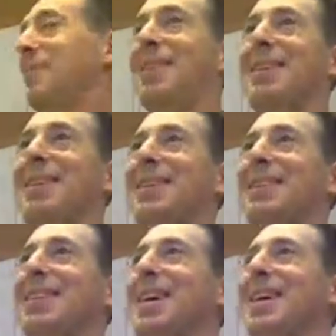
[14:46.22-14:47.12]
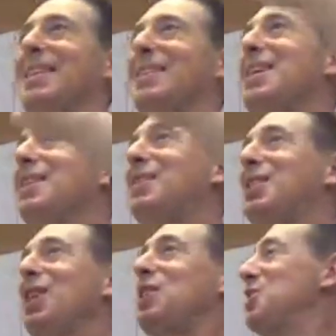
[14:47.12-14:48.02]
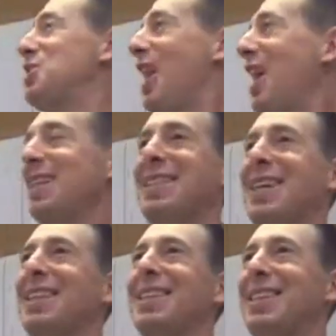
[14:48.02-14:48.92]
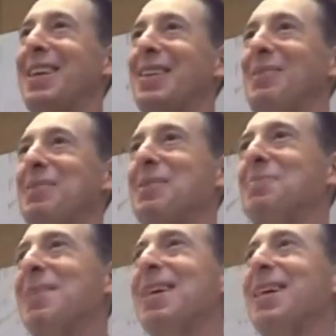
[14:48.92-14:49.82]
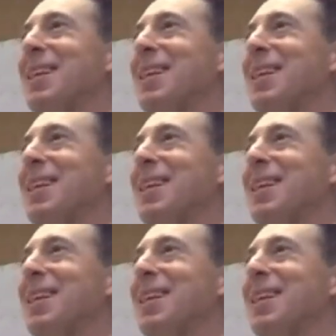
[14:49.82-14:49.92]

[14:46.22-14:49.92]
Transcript: The sun shines on this side of the room.